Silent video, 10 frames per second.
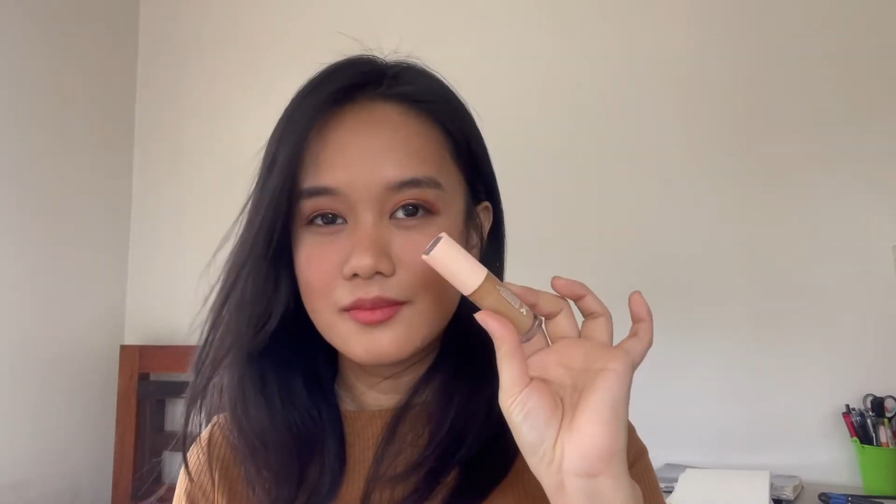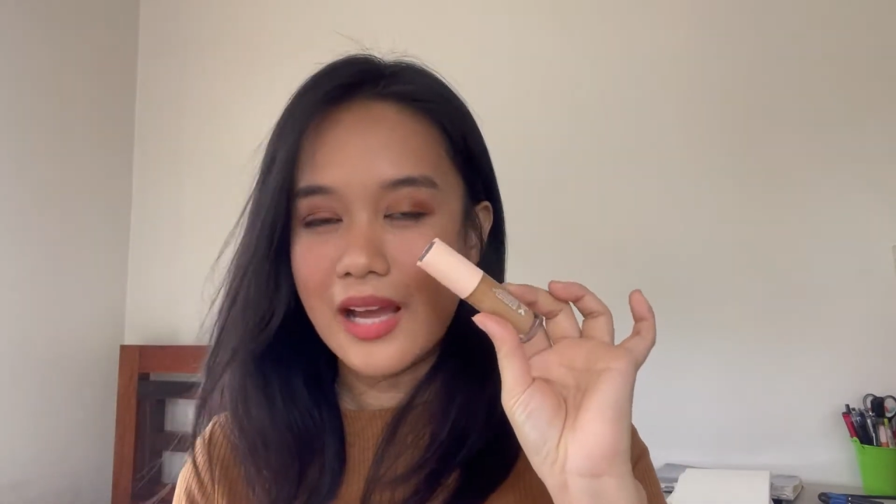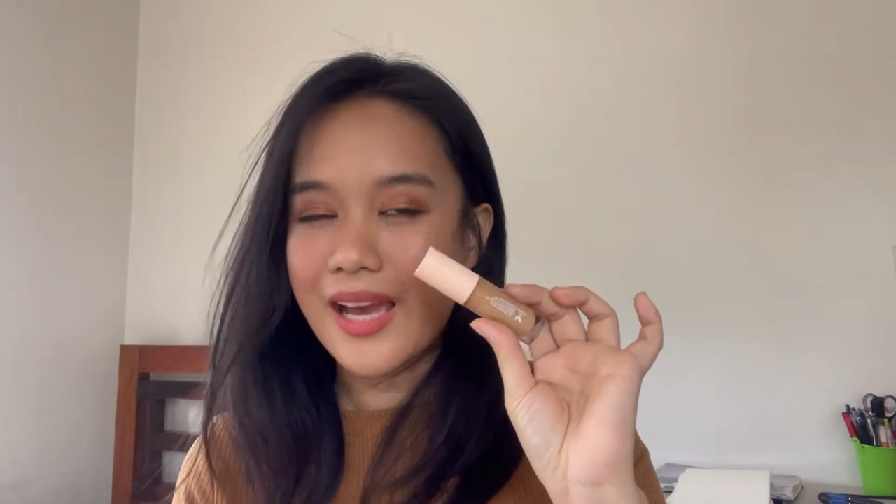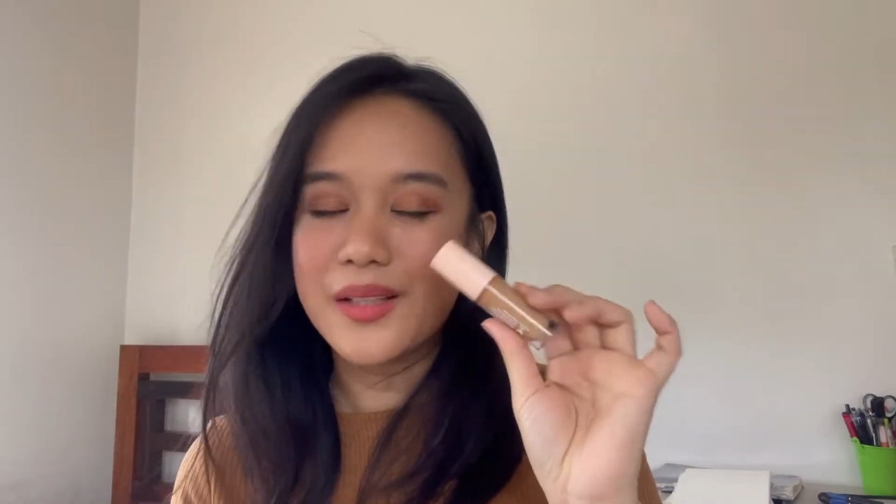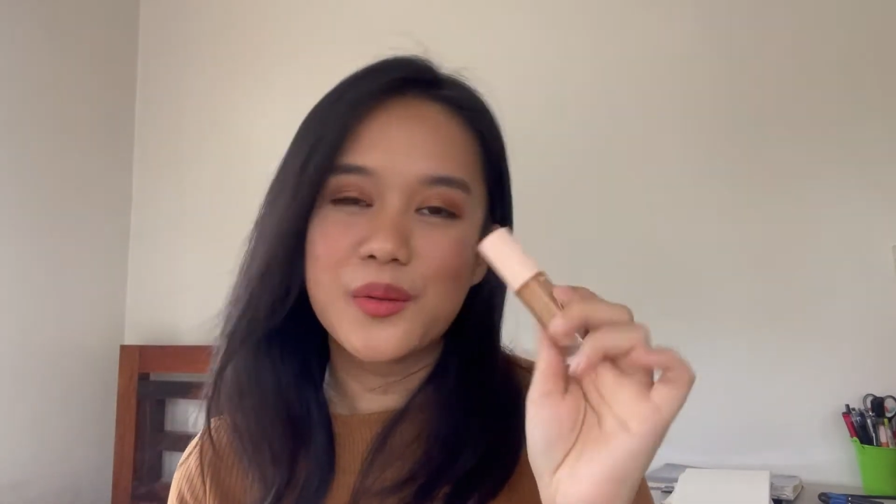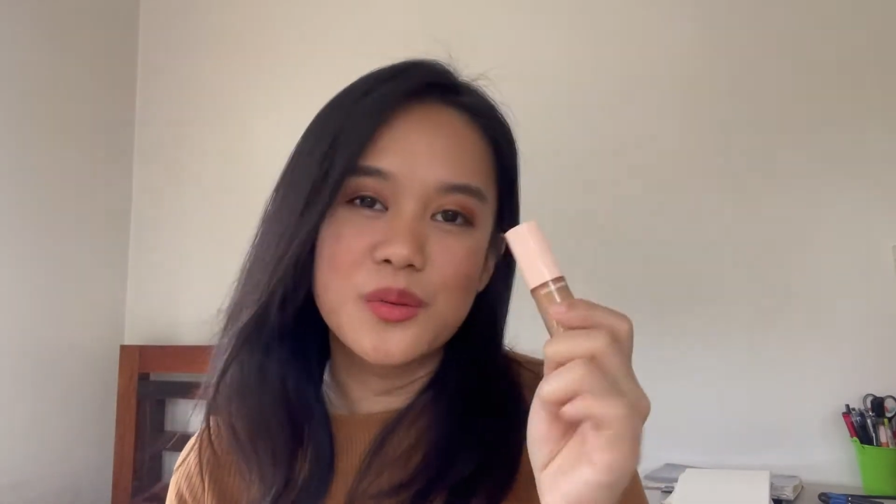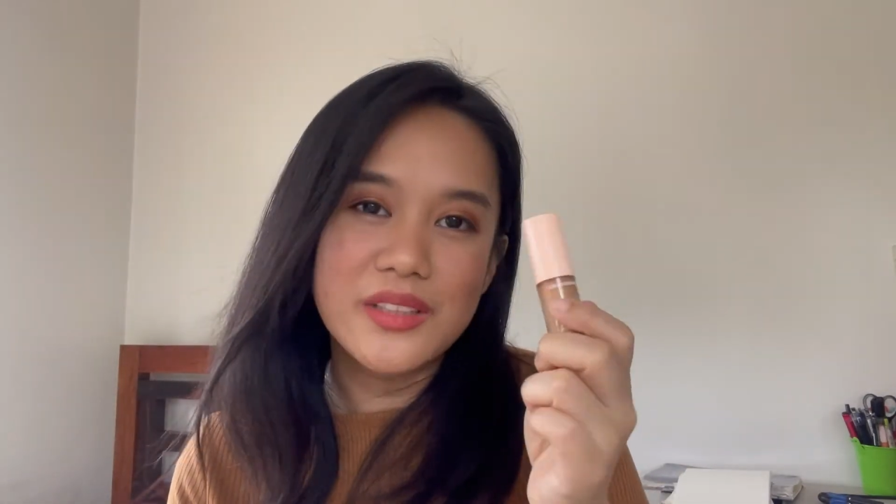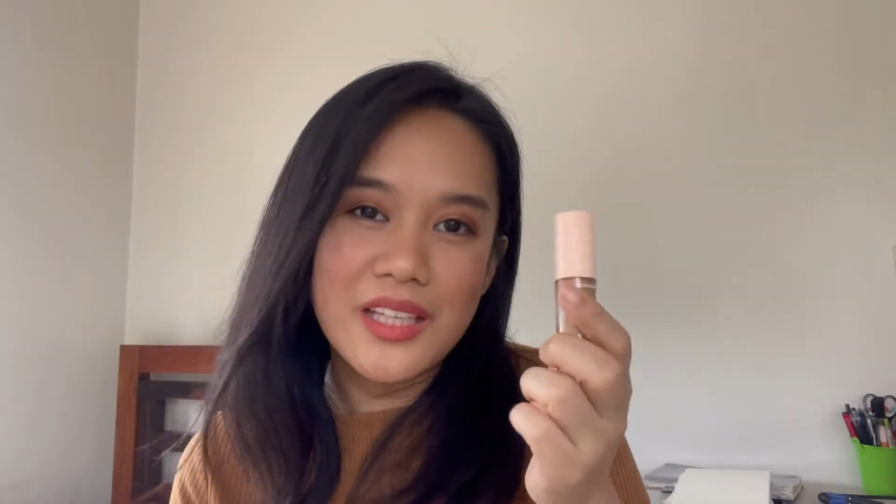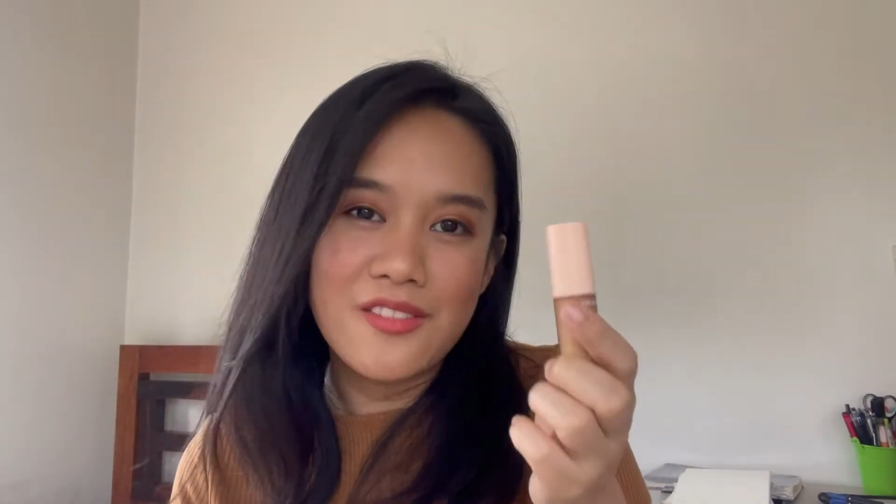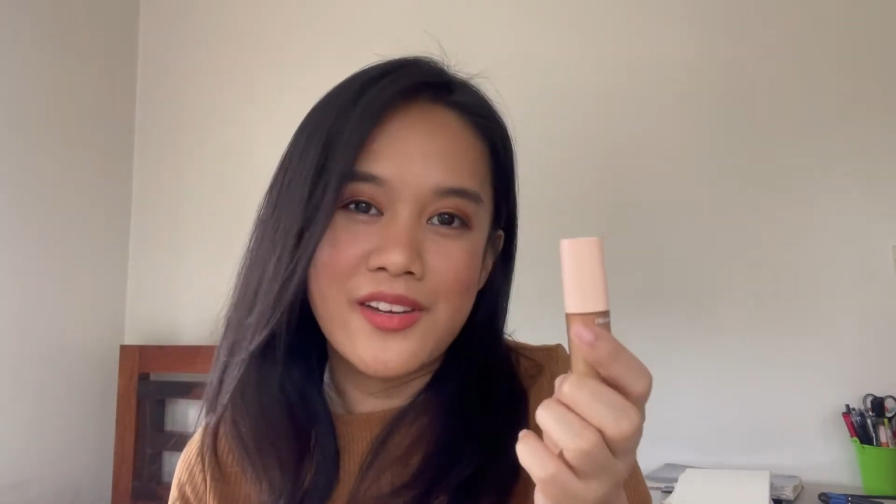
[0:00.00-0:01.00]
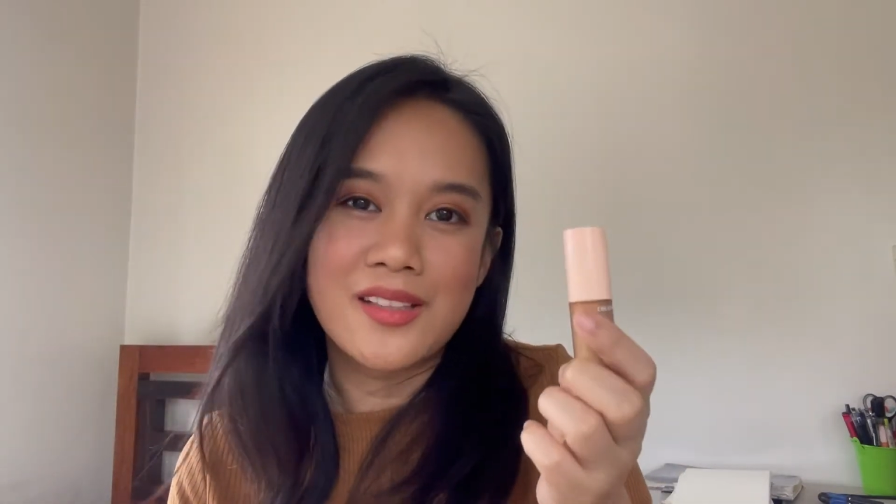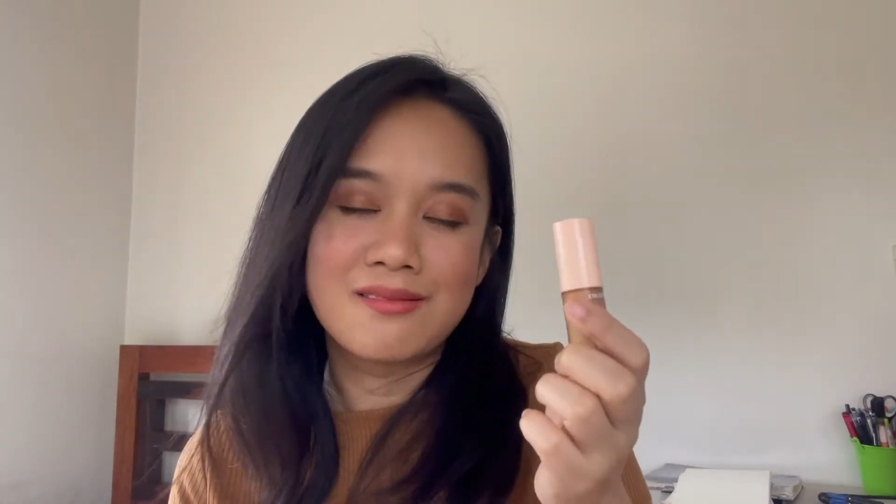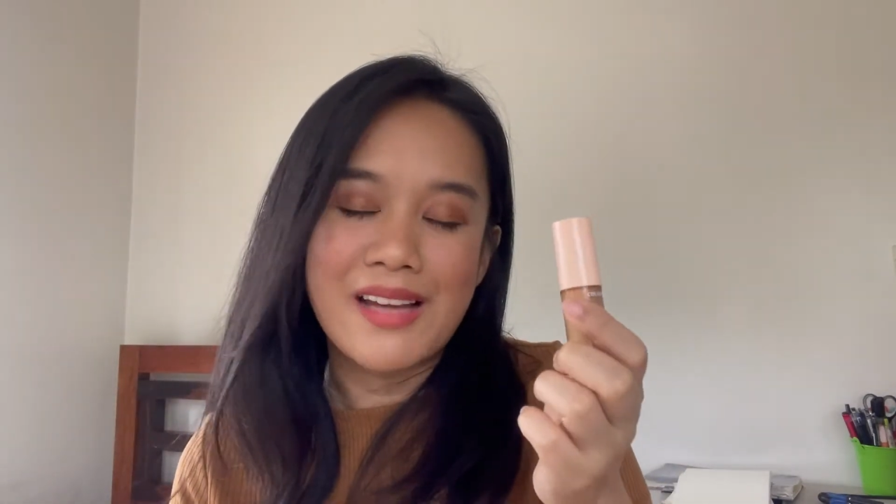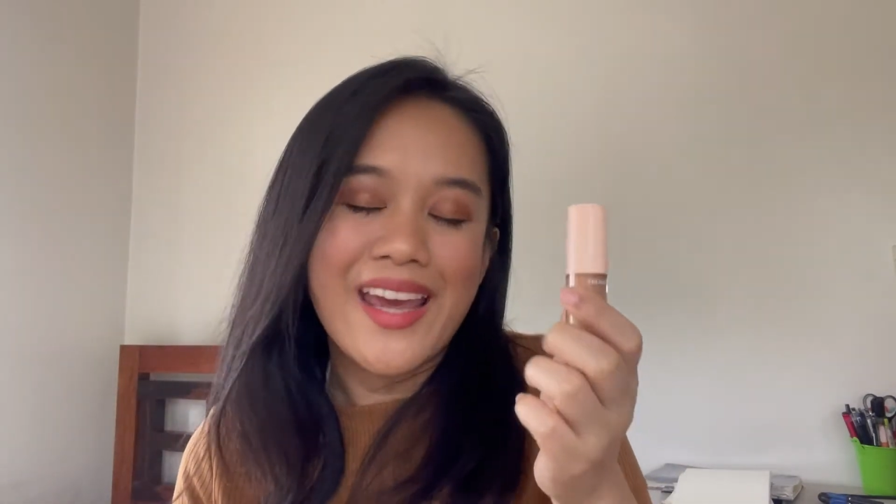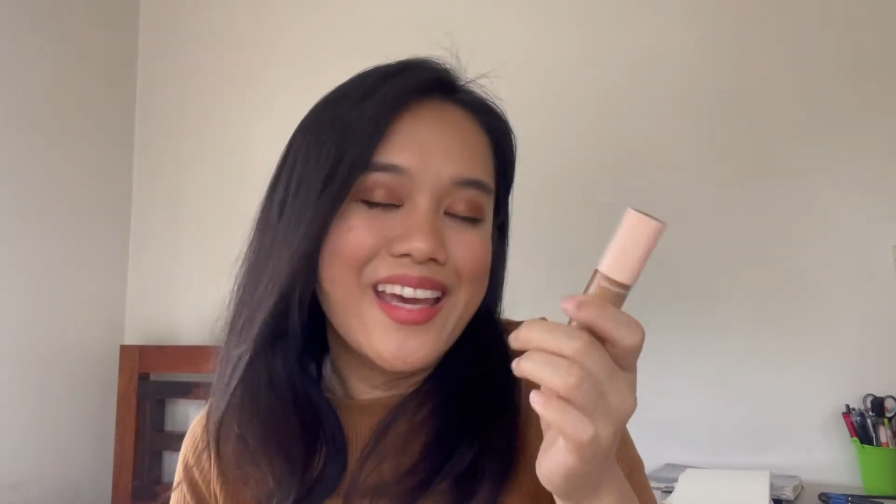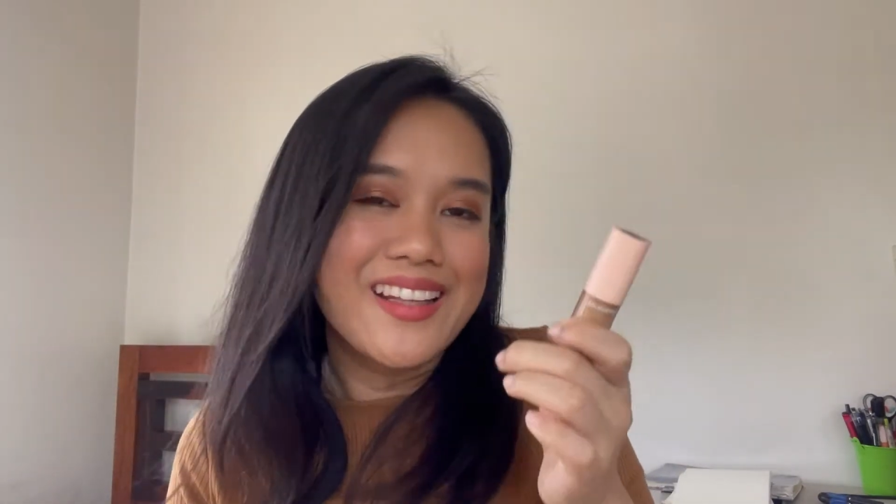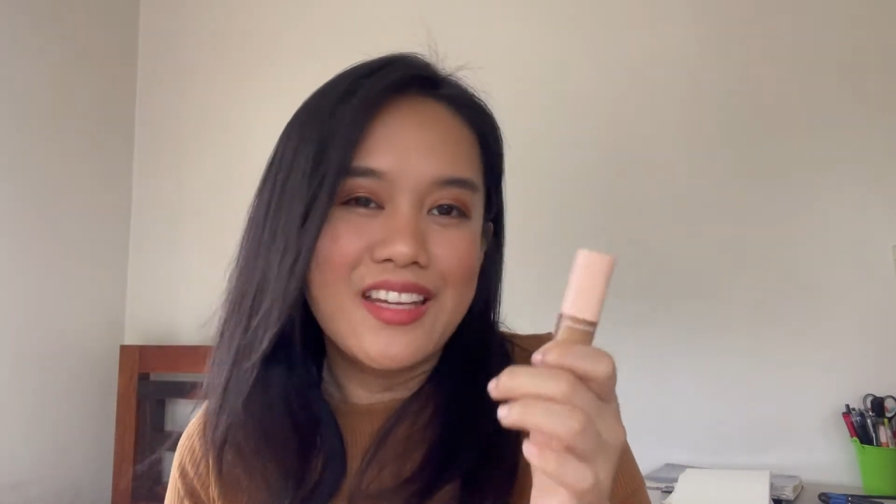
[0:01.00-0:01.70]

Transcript: I can't